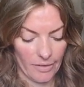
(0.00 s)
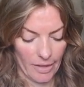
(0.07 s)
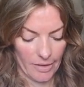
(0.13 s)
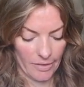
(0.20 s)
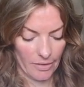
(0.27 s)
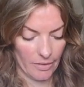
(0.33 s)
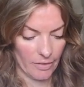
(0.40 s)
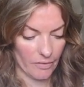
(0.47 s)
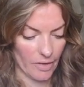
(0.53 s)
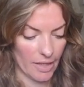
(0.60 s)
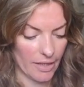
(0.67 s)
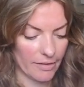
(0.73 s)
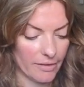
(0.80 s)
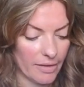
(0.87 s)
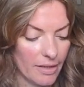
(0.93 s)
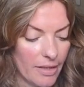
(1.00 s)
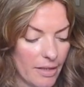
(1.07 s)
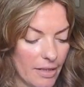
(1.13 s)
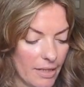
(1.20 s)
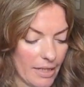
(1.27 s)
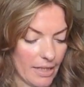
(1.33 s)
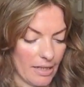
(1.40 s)
So universe,
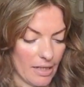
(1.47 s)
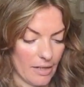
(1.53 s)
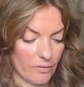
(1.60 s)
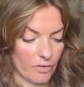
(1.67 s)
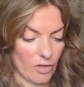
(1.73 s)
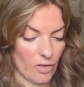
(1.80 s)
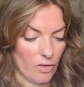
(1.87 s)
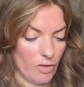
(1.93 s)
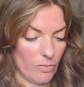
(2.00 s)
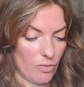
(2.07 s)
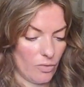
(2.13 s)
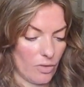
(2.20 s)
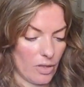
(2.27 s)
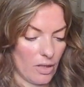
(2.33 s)
can I have 2 more